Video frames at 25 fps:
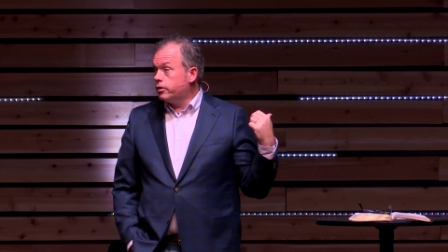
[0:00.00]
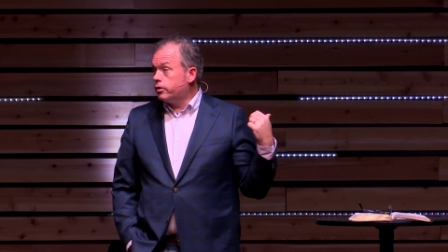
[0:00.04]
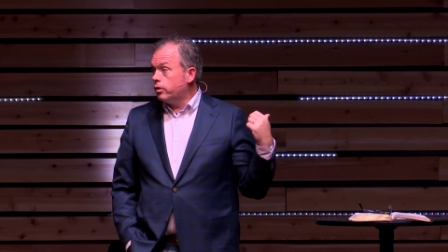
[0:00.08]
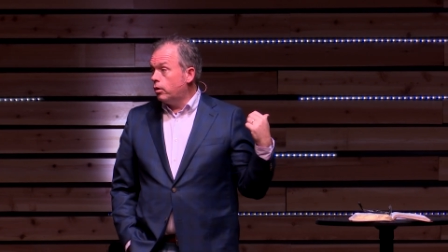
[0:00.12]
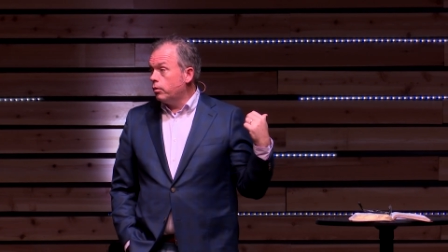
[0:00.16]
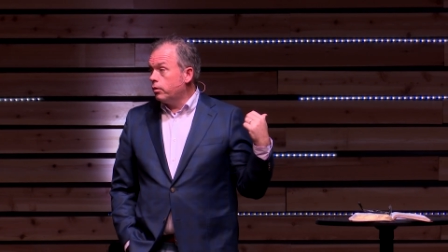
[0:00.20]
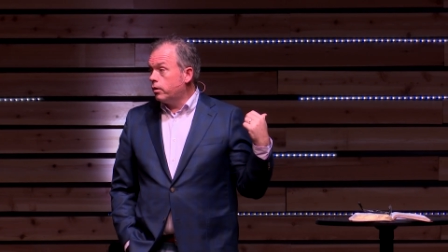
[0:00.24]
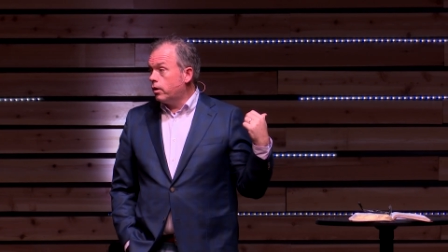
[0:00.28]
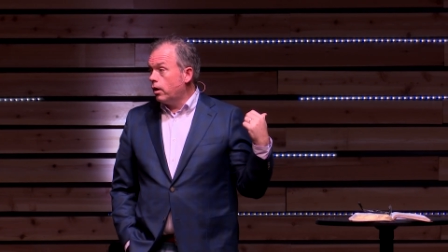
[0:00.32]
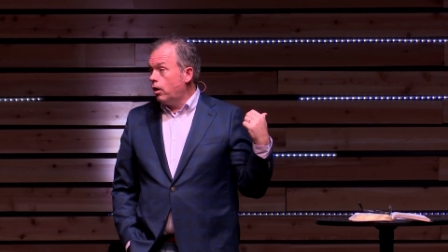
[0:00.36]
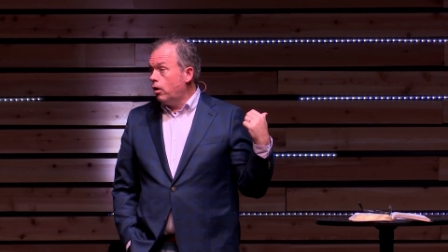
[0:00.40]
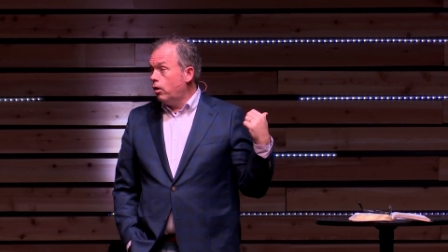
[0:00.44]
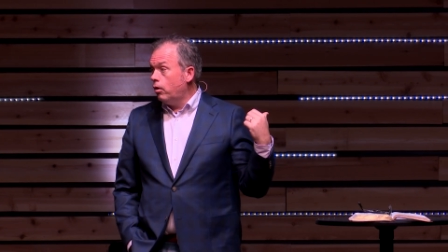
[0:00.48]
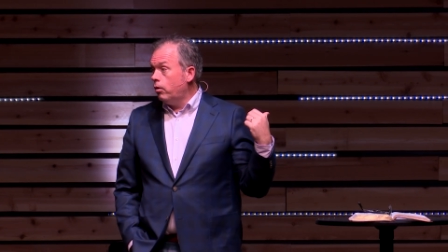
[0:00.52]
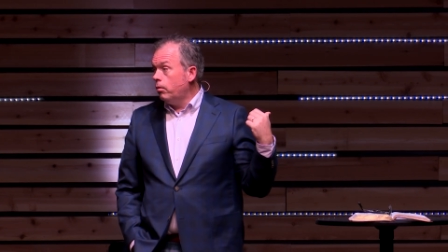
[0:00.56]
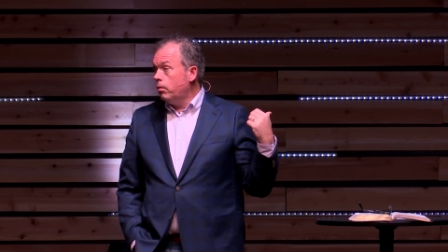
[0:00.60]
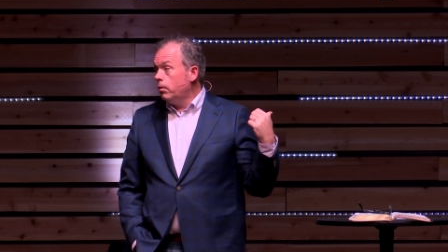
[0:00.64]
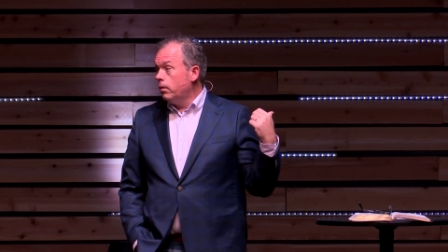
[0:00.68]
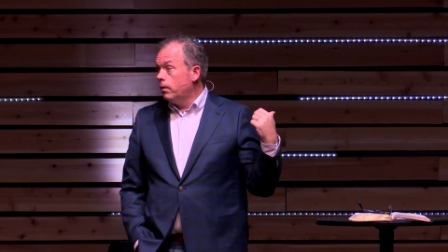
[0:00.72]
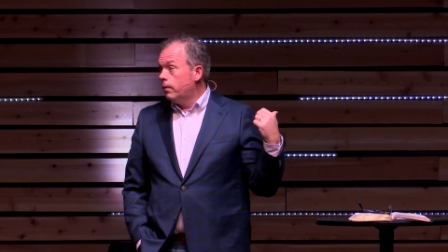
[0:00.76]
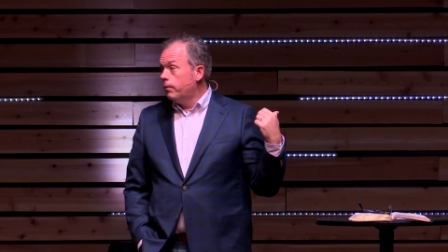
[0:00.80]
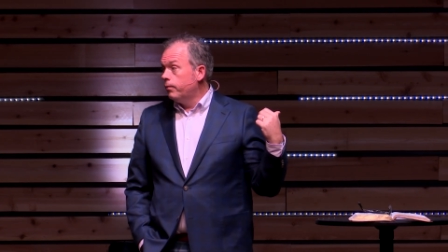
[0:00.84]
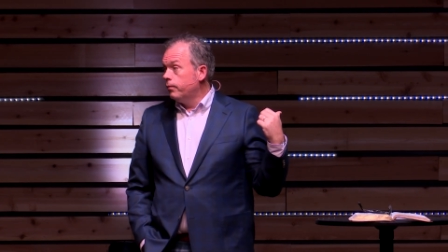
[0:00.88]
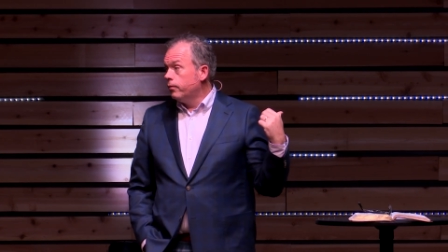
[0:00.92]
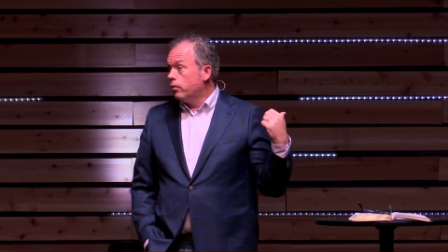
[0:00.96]
don't go
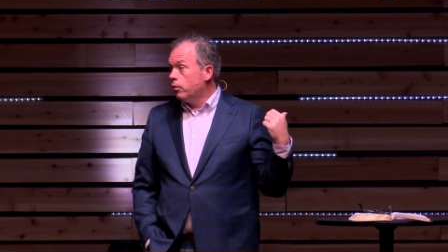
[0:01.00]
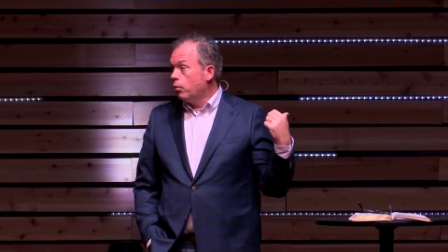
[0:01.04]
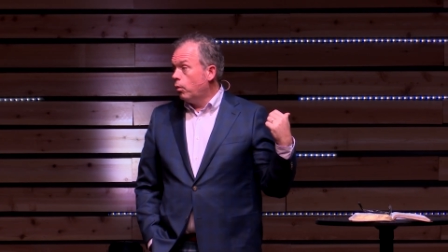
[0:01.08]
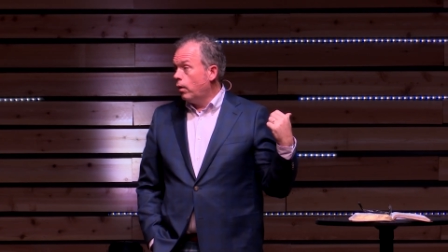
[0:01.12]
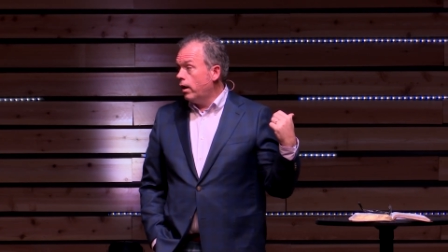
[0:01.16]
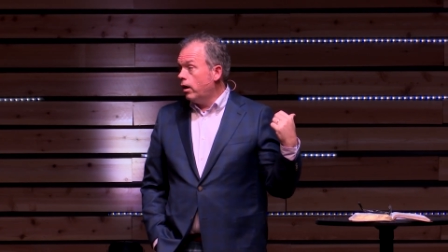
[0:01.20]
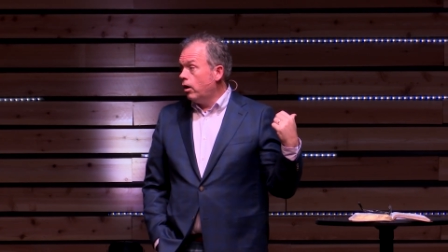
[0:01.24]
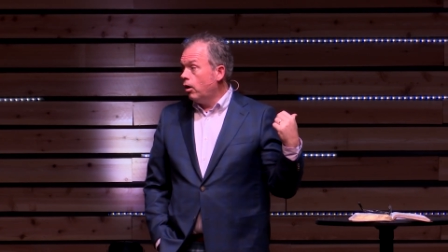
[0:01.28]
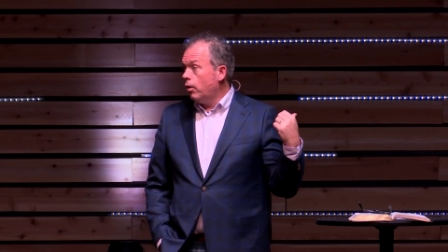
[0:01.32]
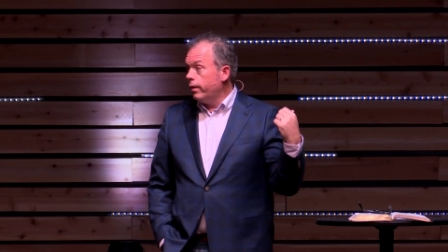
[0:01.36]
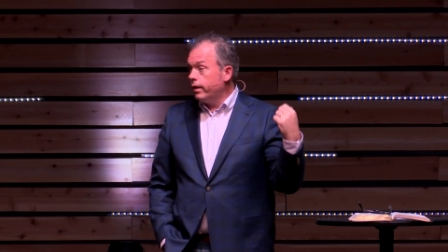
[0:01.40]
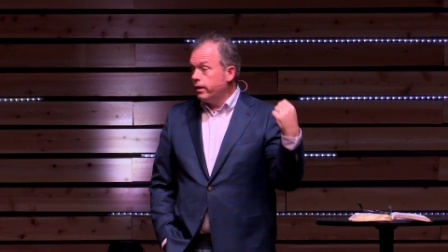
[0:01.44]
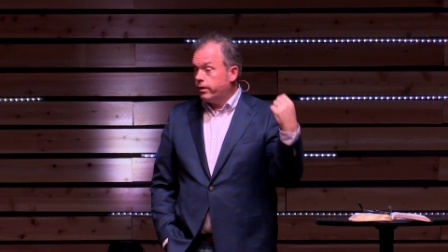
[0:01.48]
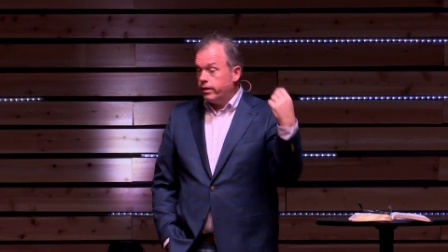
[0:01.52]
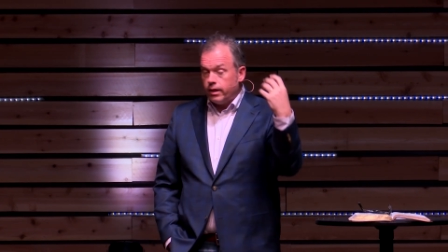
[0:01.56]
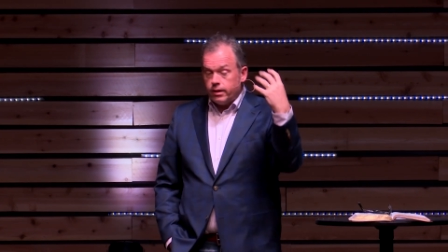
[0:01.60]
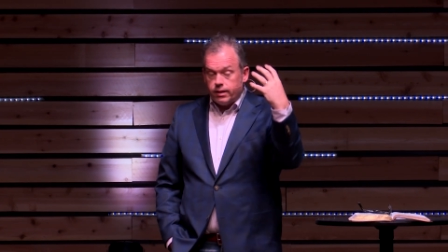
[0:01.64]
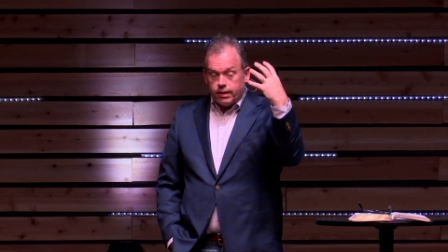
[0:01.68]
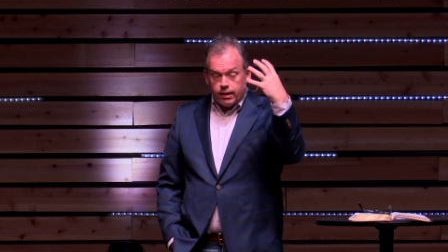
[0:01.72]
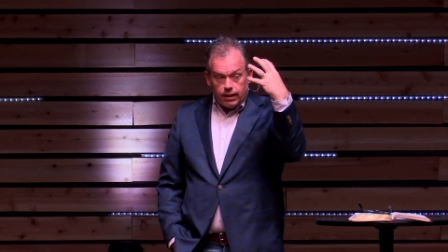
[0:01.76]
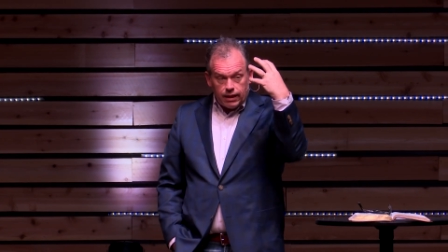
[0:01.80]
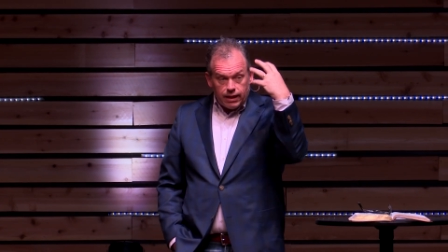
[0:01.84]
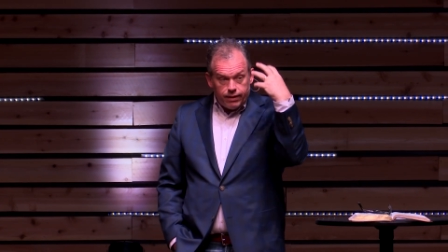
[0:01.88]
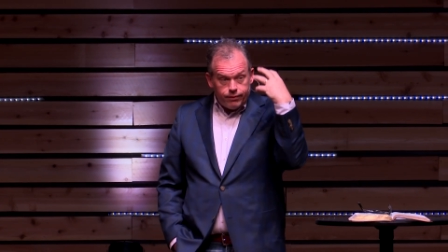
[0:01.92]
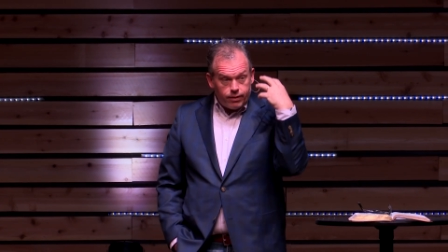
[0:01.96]
well, we tend
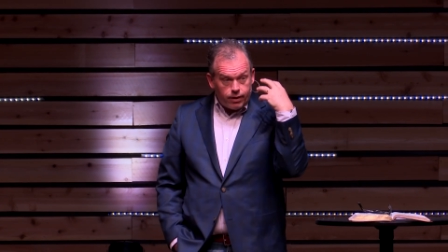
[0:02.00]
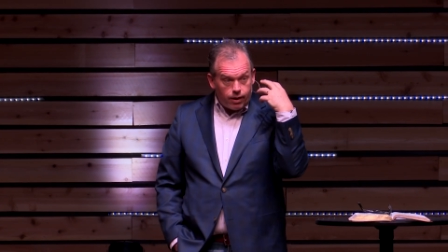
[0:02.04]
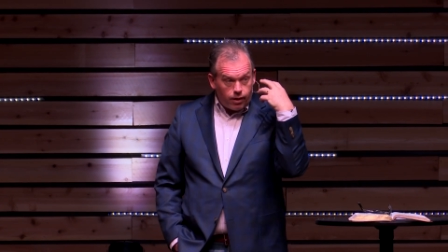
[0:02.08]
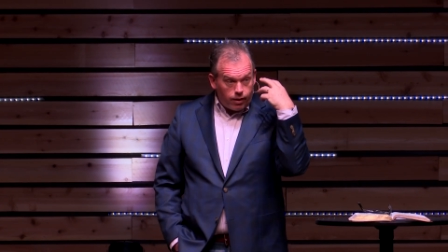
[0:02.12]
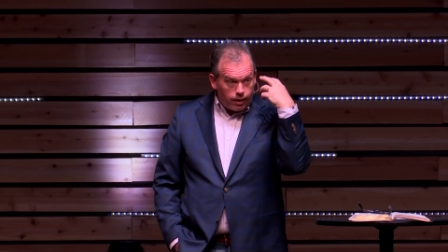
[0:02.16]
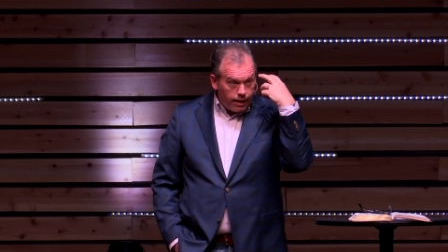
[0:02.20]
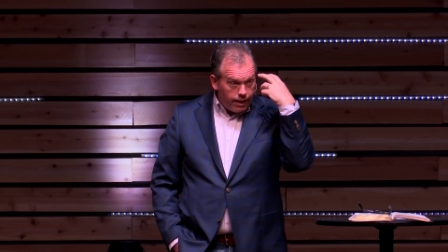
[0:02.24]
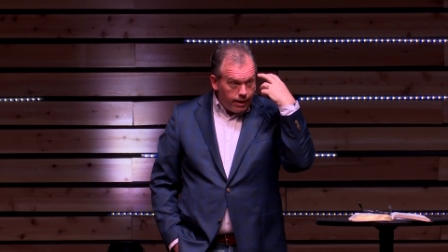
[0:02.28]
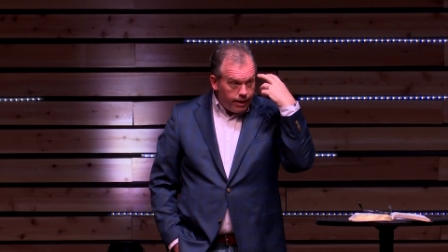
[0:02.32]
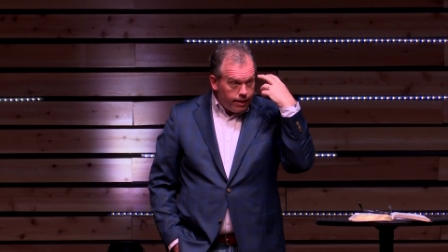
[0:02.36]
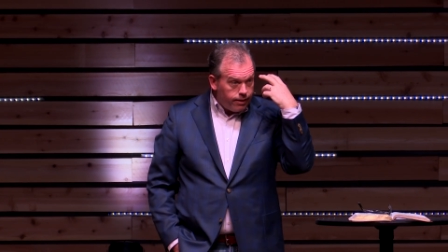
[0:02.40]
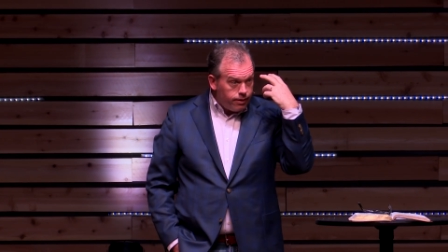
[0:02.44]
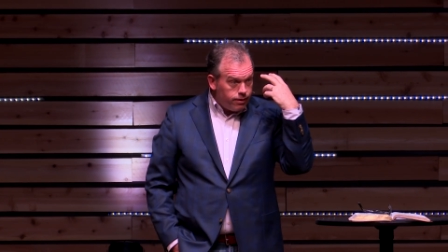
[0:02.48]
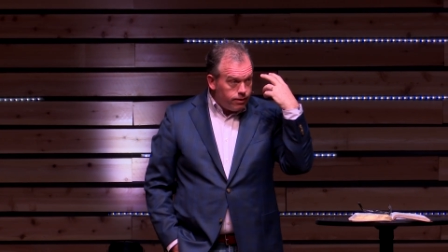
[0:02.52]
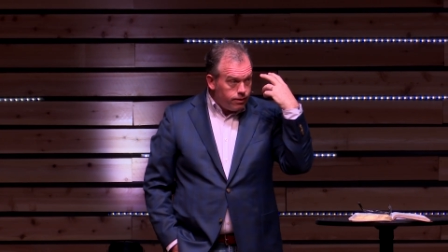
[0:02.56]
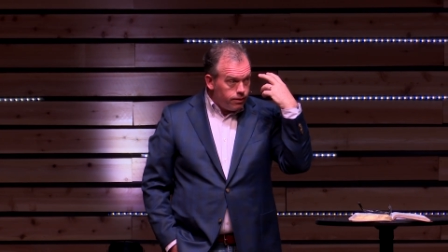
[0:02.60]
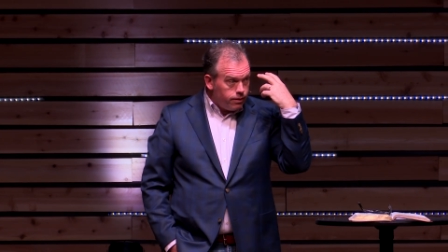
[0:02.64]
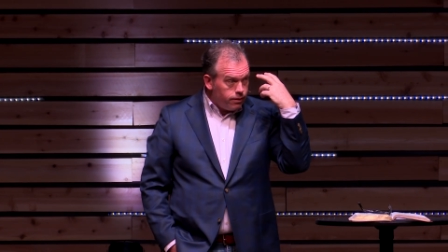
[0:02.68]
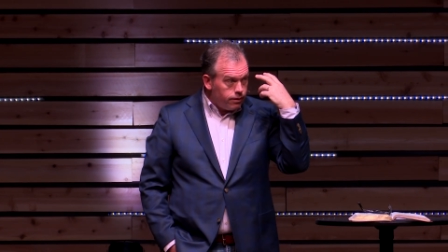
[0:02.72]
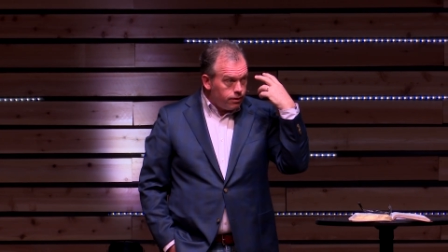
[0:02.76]
to live in our head.